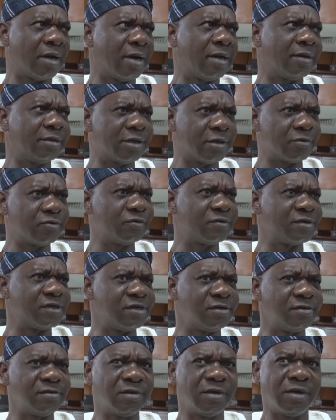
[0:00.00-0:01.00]
it's a good
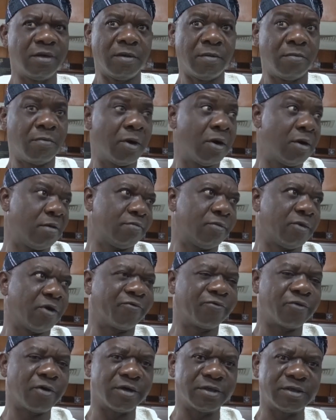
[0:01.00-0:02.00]
thing, but
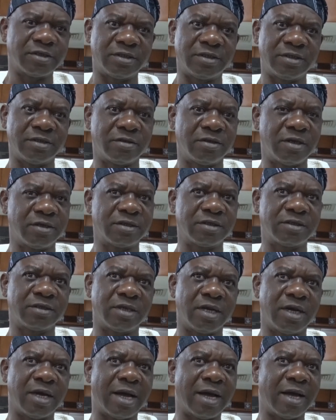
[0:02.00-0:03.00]
of course it's
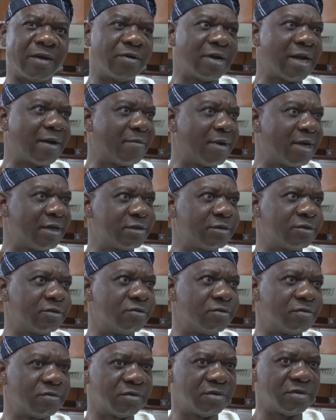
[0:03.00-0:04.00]
just another
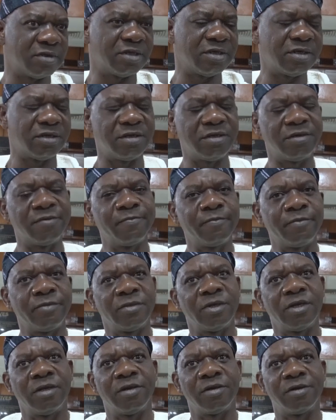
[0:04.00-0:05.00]
milestone in the
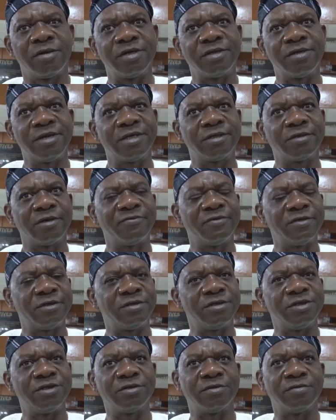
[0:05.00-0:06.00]
greatness of
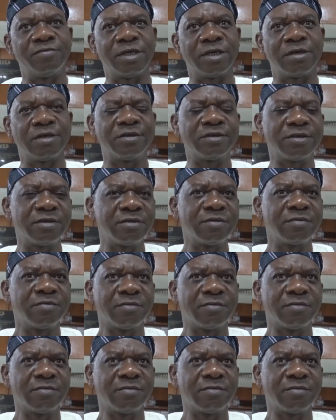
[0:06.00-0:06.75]
this nation, because